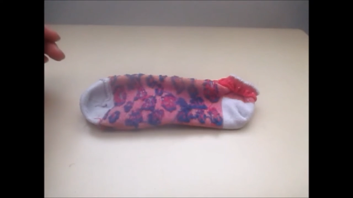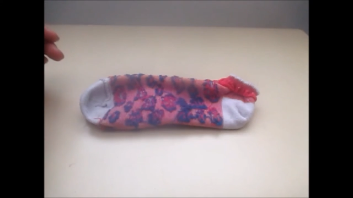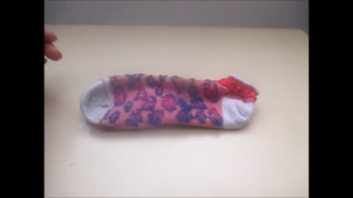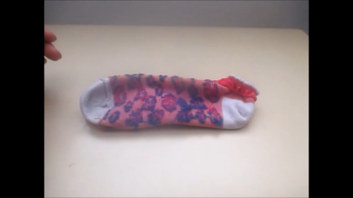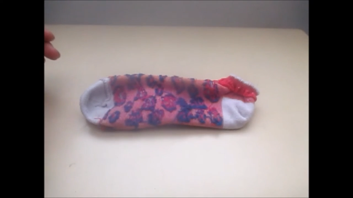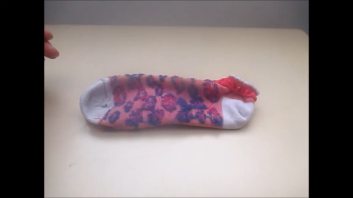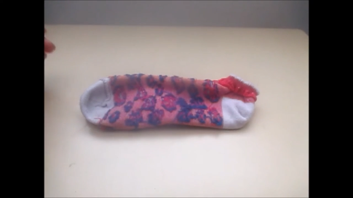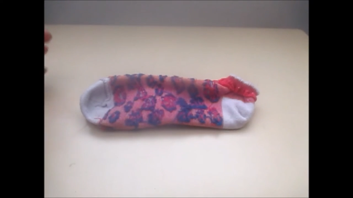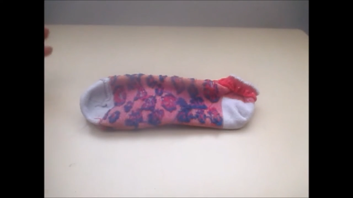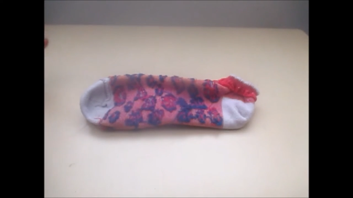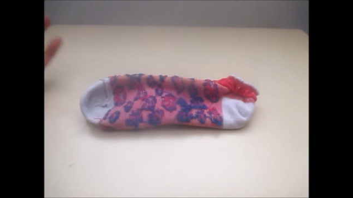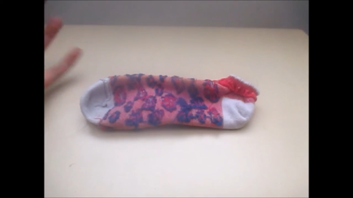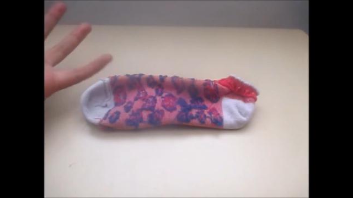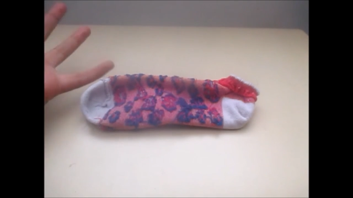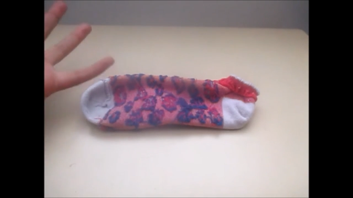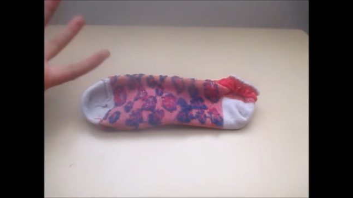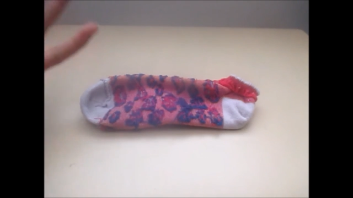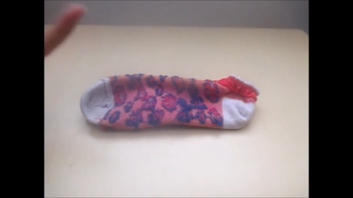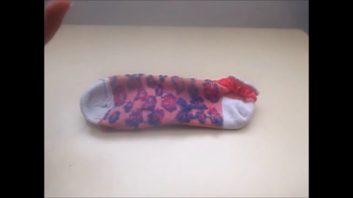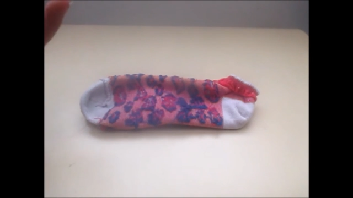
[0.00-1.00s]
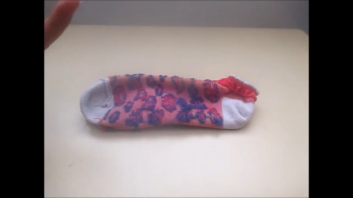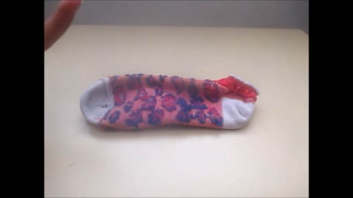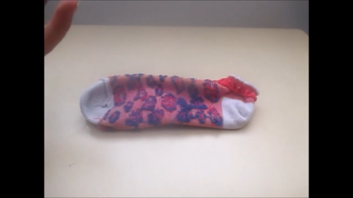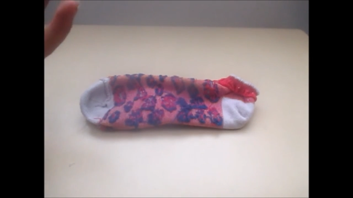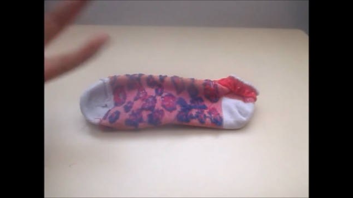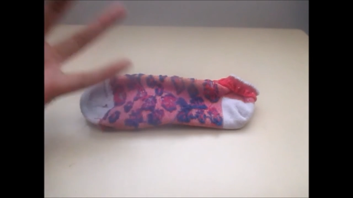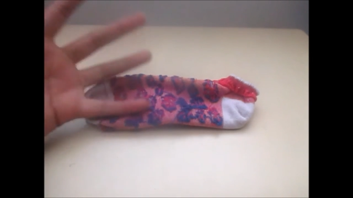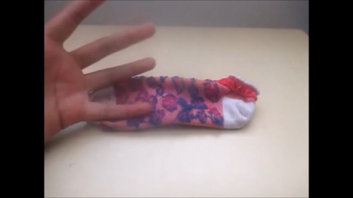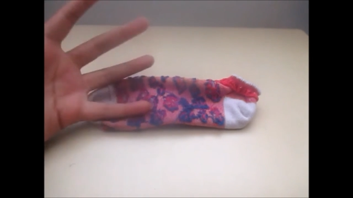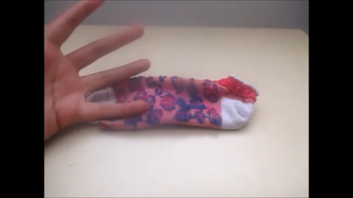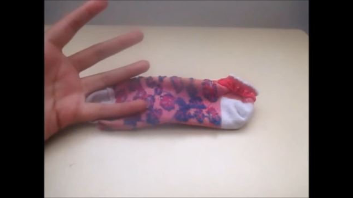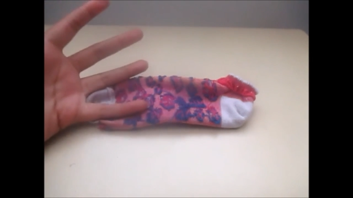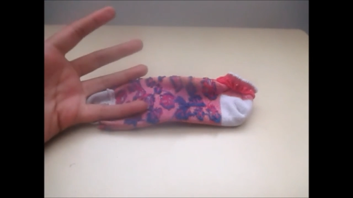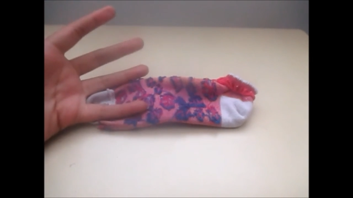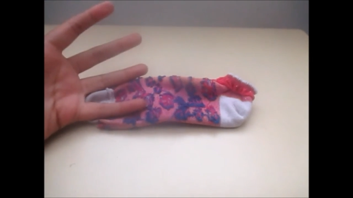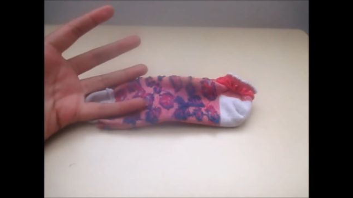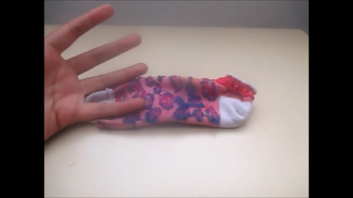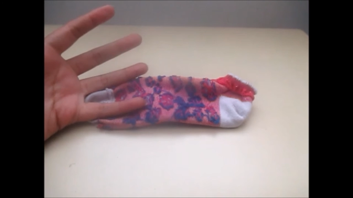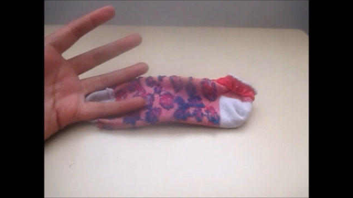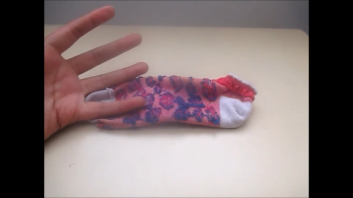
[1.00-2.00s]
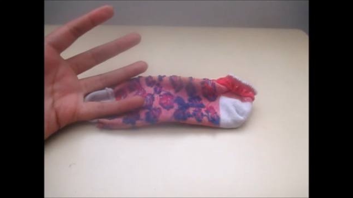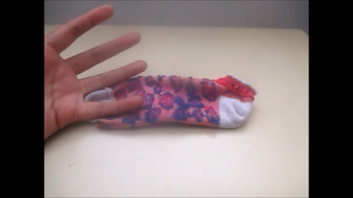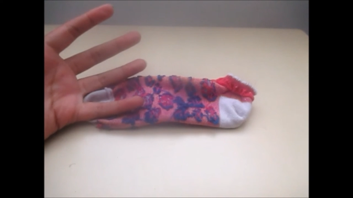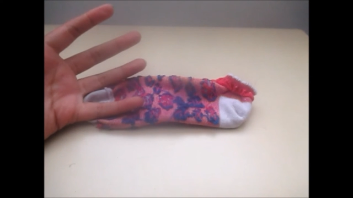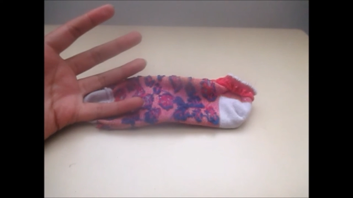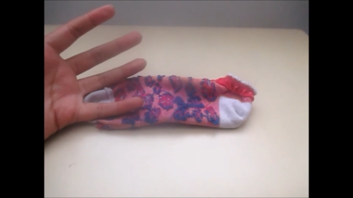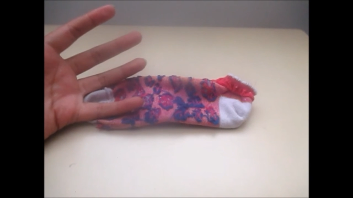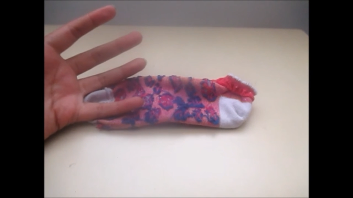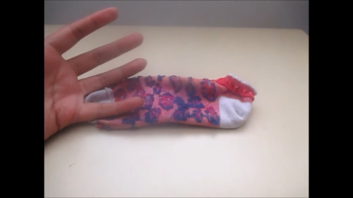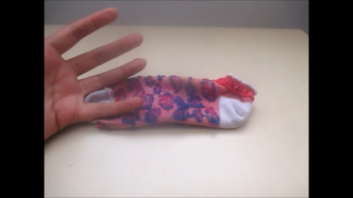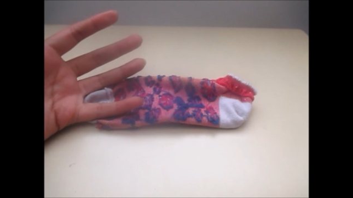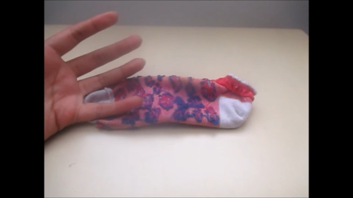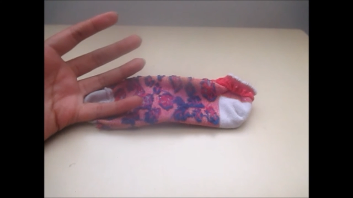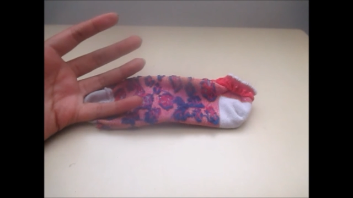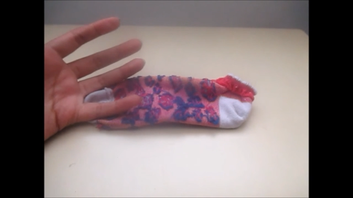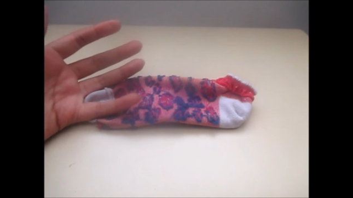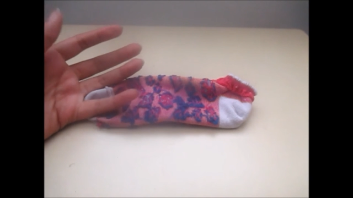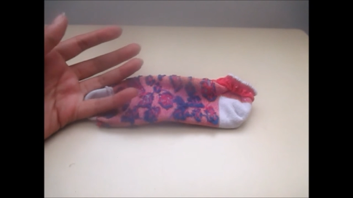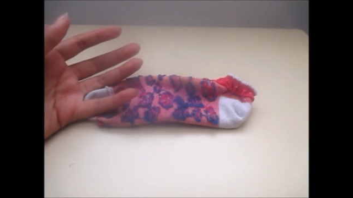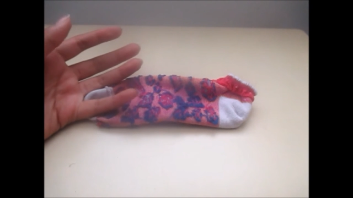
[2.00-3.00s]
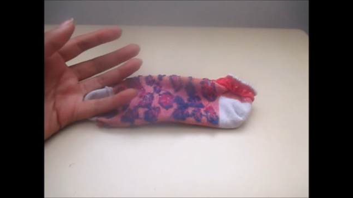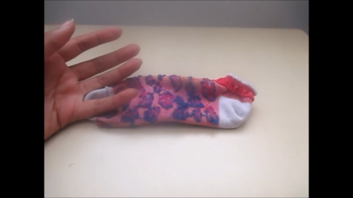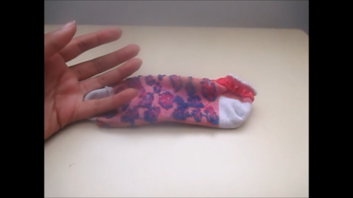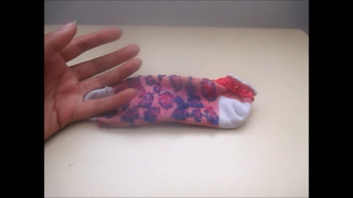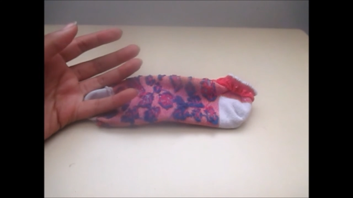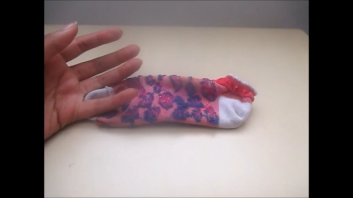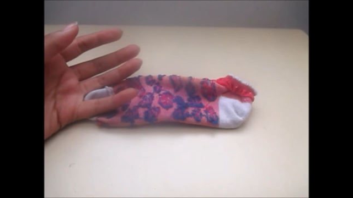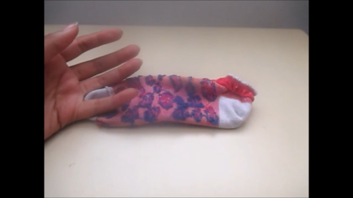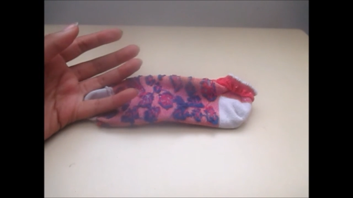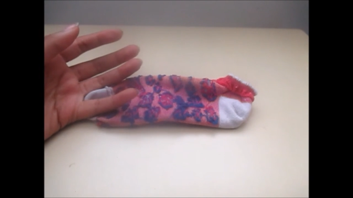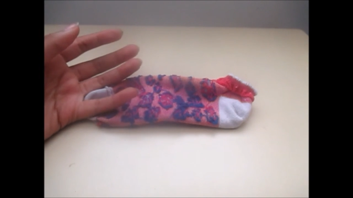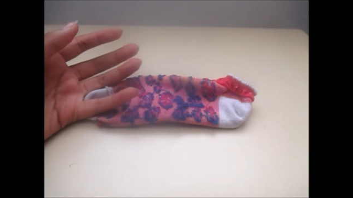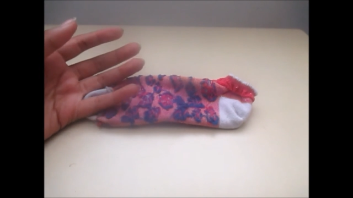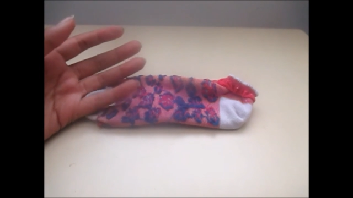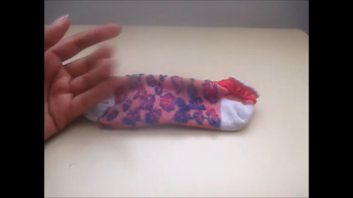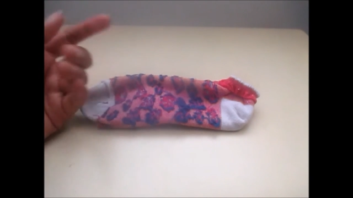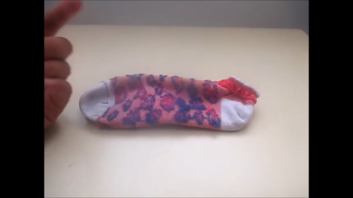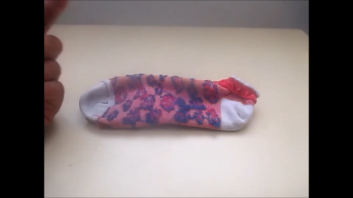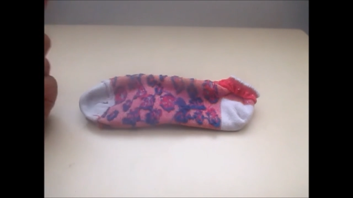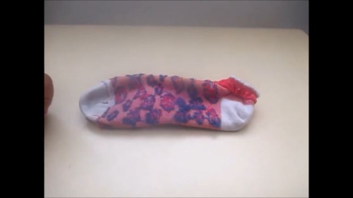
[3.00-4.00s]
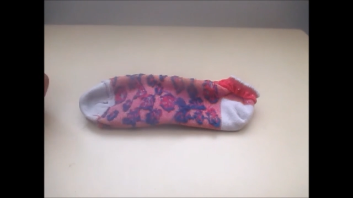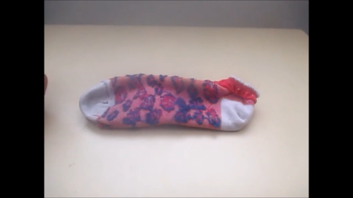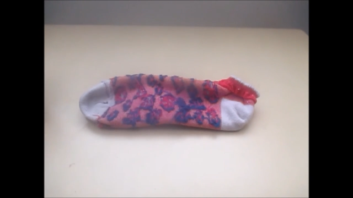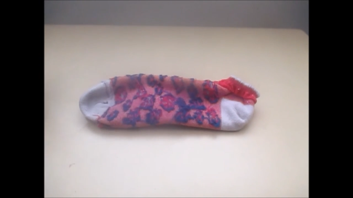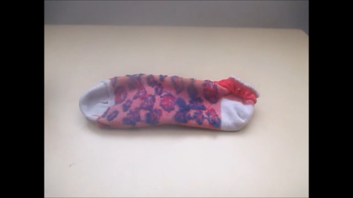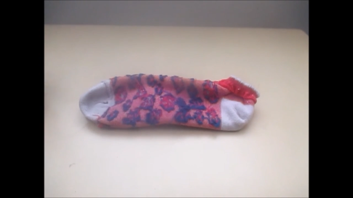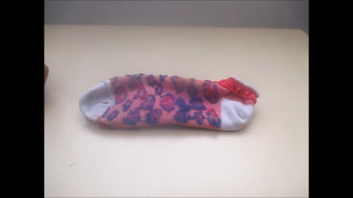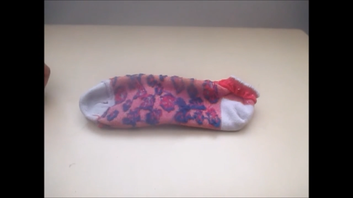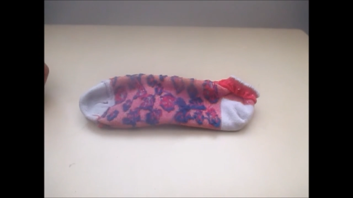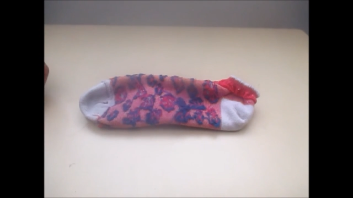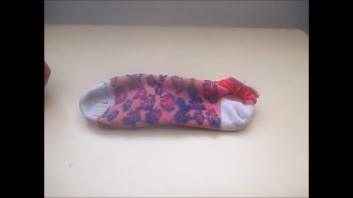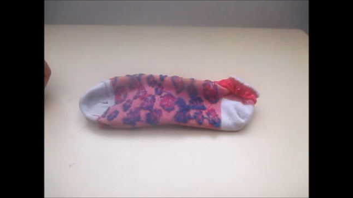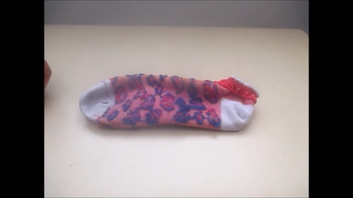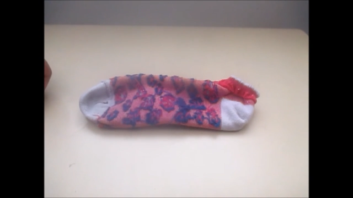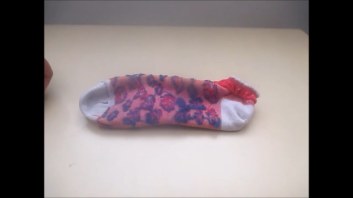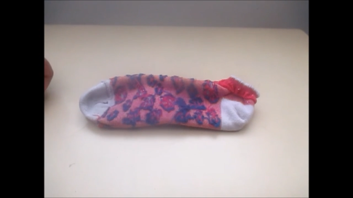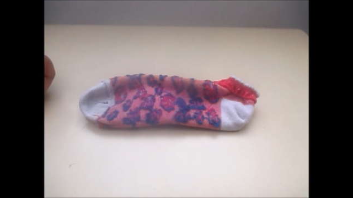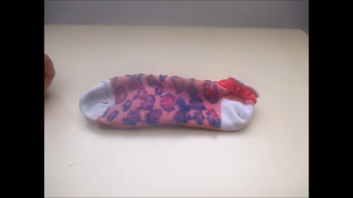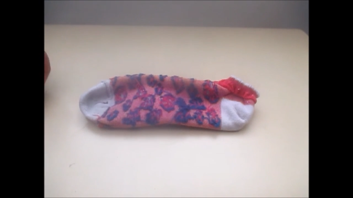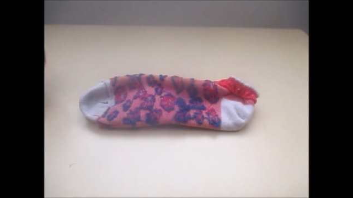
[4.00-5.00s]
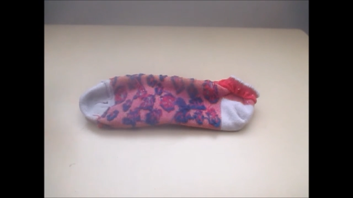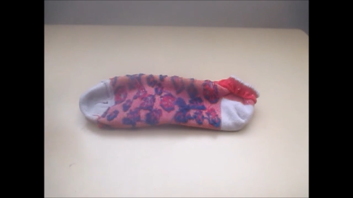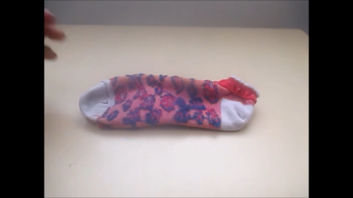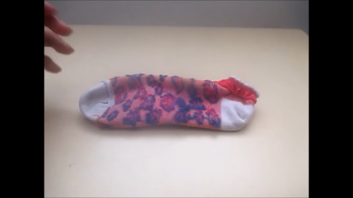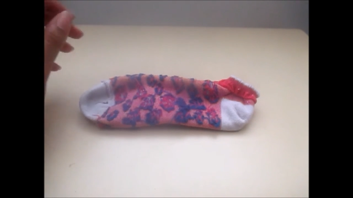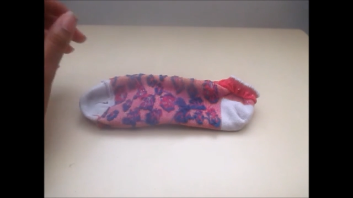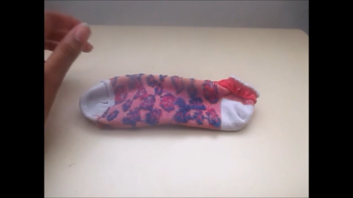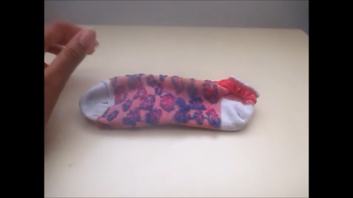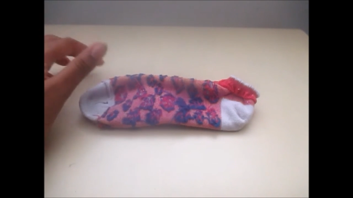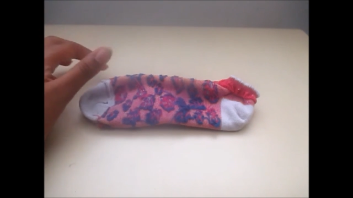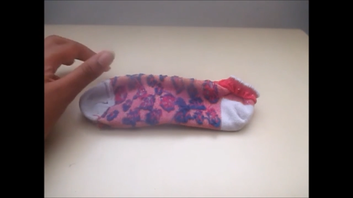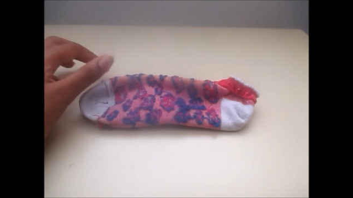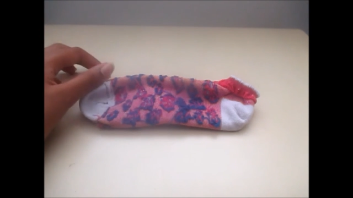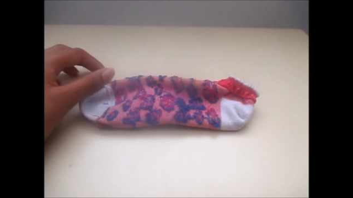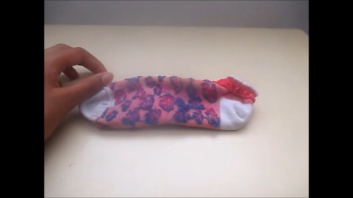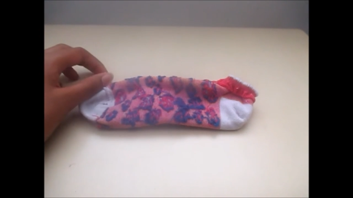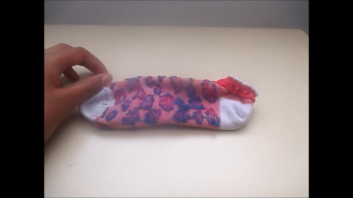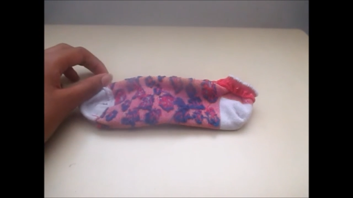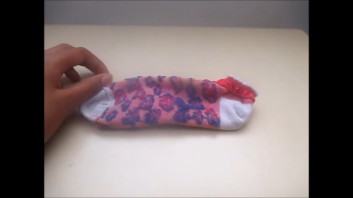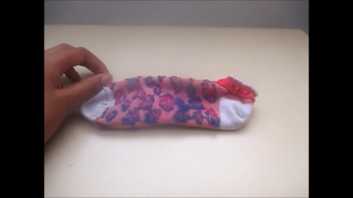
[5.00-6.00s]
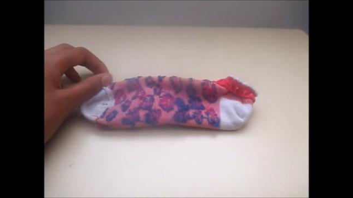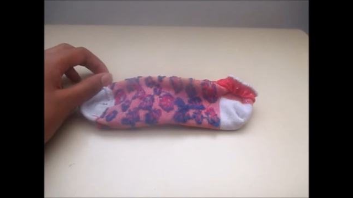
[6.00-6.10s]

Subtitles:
[unreadable: no face in view]